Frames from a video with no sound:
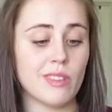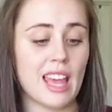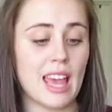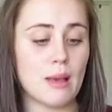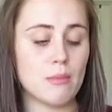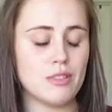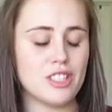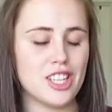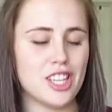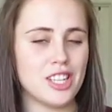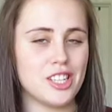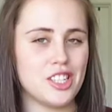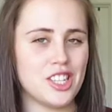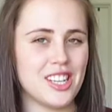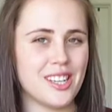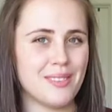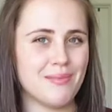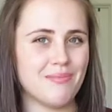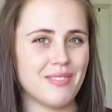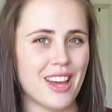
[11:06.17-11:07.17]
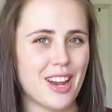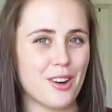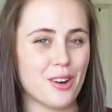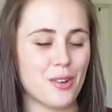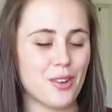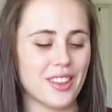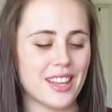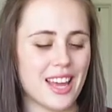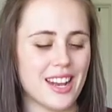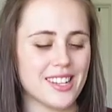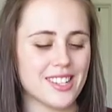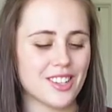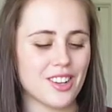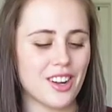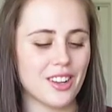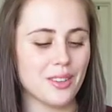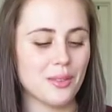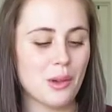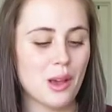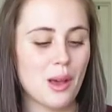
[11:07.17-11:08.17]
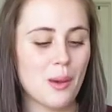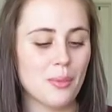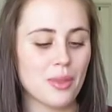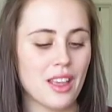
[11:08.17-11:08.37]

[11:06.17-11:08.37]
mcg, I don't know what that is called,